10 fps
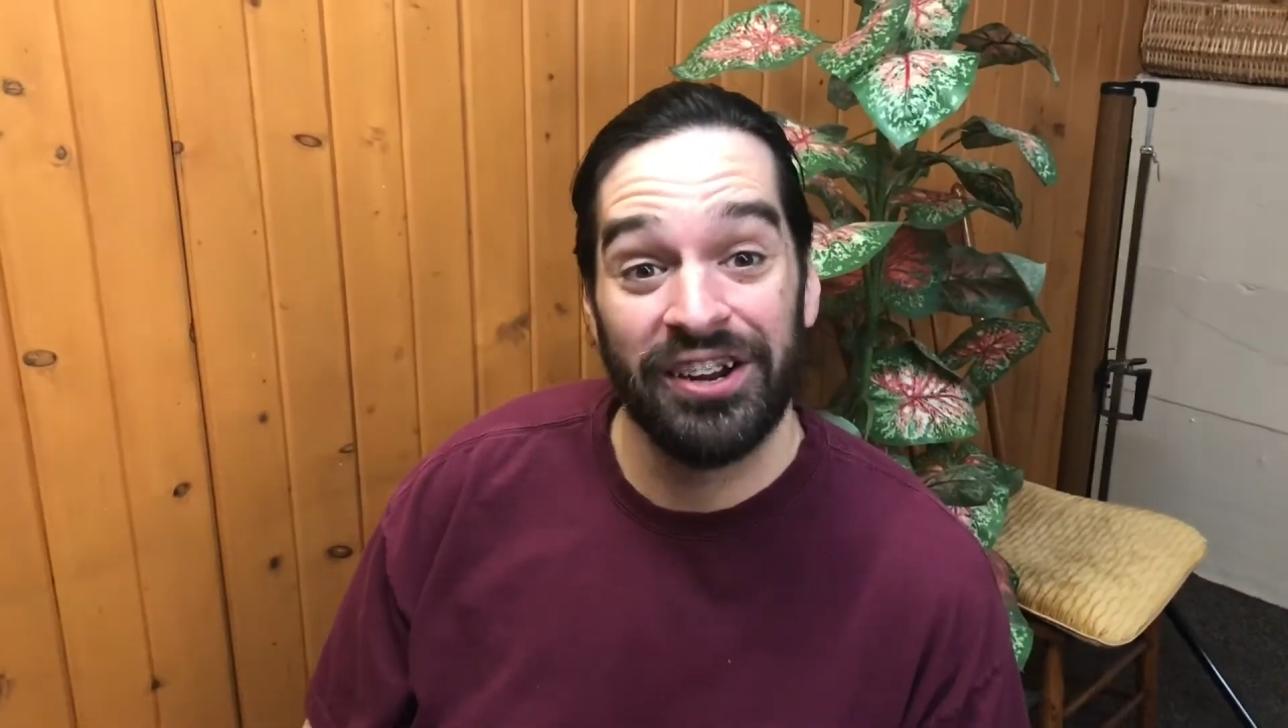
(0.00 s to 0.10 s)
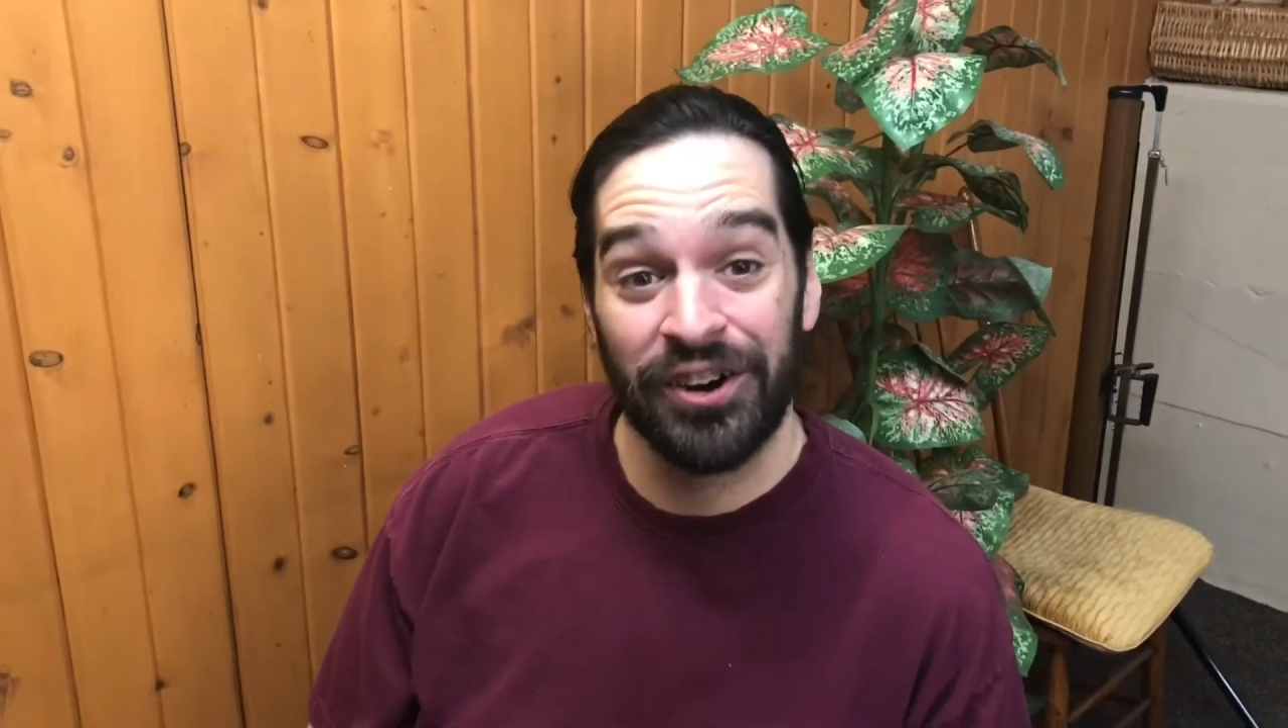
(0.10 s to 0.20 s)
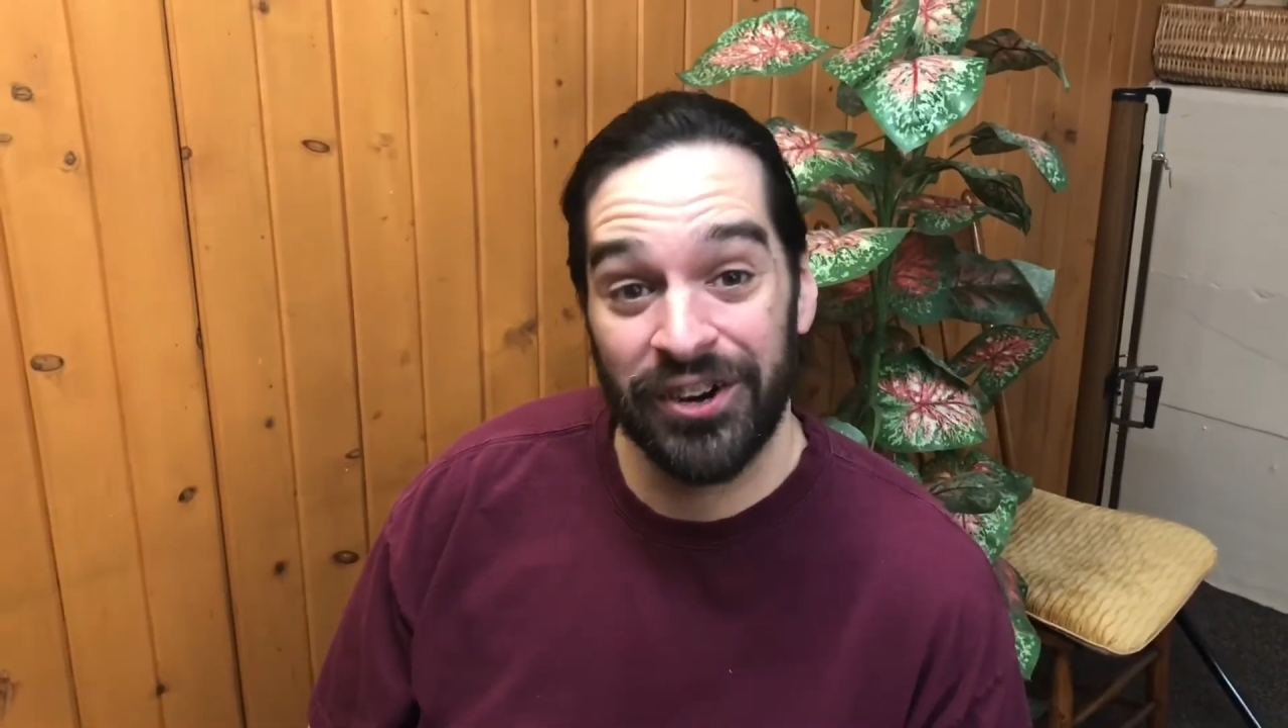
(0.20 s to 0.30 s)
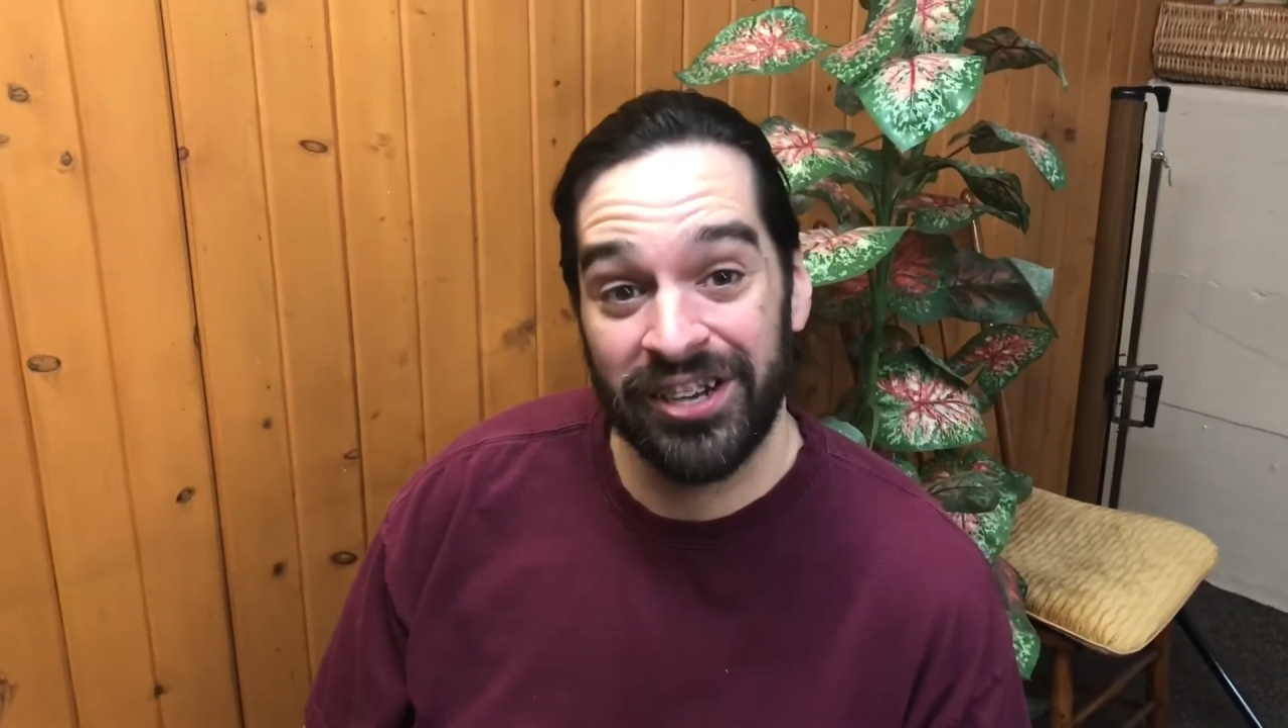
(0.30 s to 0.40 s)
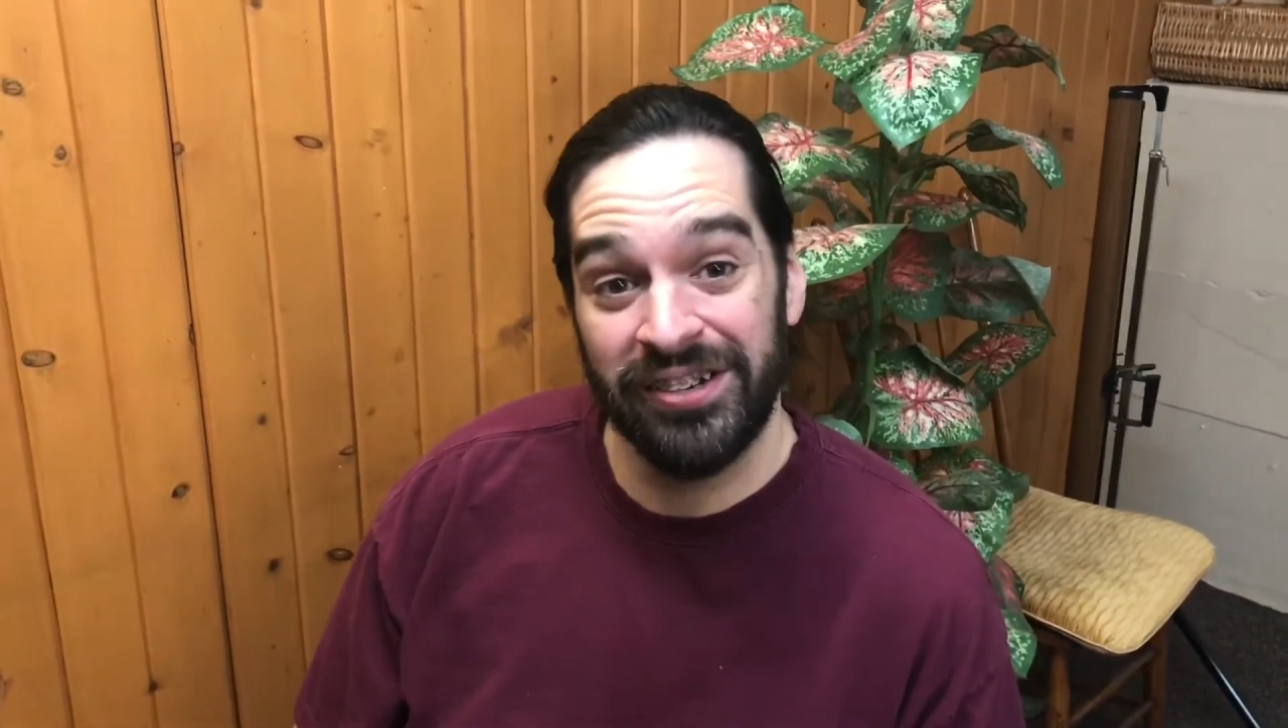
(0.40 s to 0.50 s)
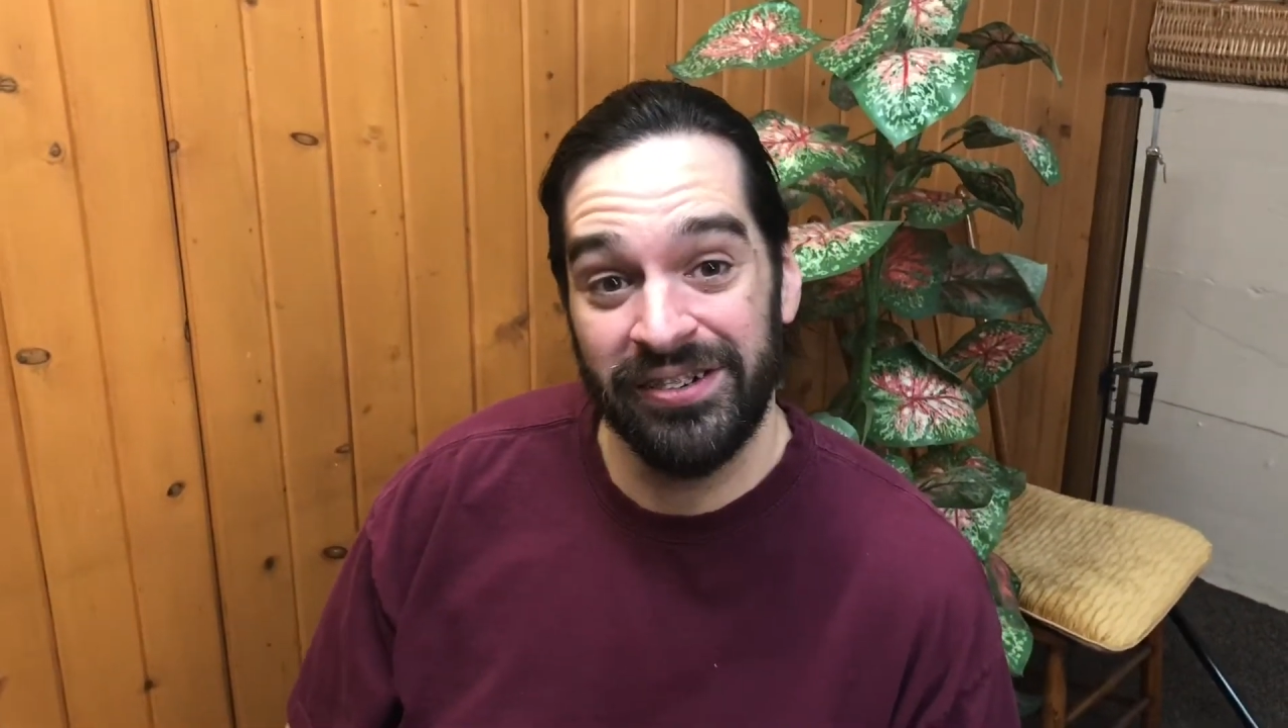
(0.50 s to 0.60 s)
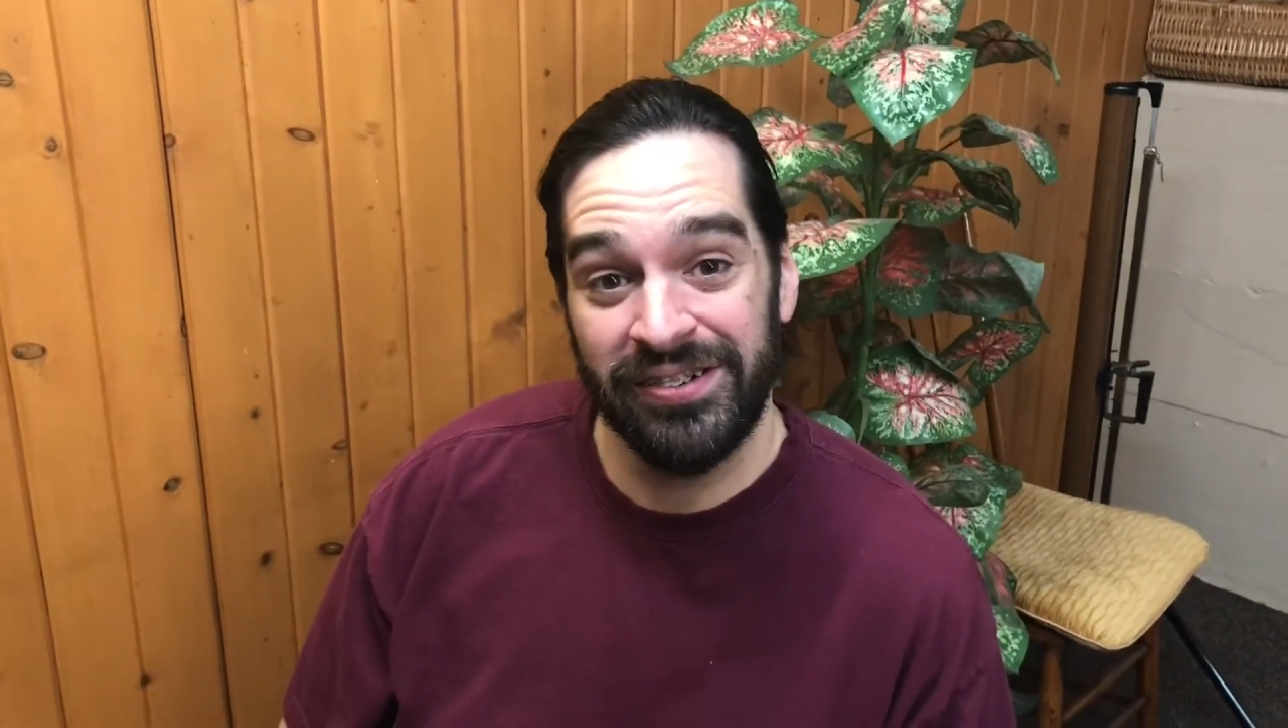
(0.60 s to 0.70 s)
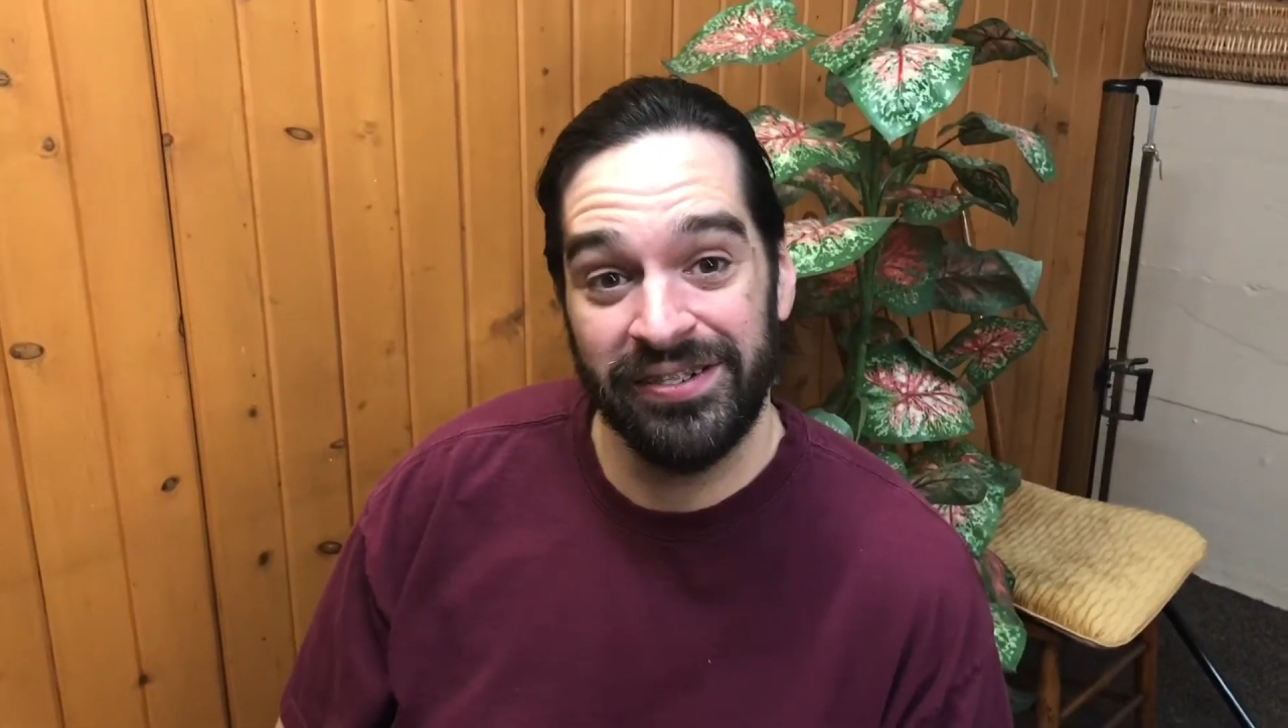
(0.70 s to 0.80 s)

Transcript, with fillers: Hardin.